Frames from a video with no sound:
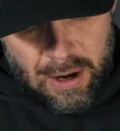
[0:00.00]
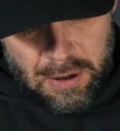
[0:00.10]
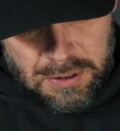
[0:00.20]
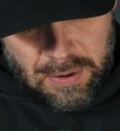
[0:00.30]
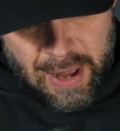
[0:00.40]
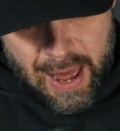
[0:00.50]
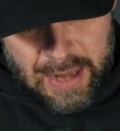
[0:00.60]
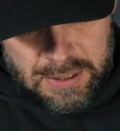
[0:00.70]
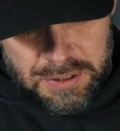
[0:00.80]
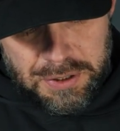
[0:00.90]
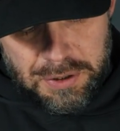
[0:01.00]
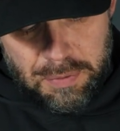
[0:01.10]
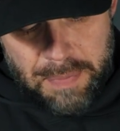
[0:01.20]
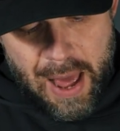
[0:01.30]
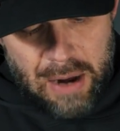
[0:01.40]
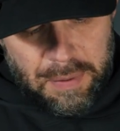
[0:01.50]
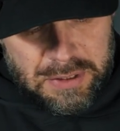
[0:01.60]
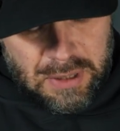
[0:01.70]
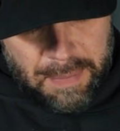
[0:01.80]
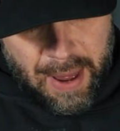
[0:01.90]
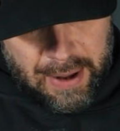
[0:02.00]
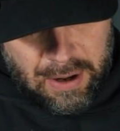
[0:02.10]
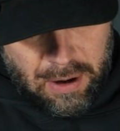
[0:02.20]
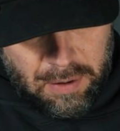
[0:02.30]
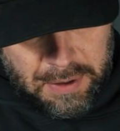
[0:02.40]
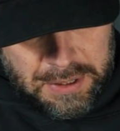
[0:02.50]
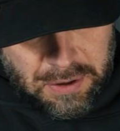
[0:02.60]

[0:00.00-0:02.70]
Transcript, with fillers: also has two batteries on the back here. These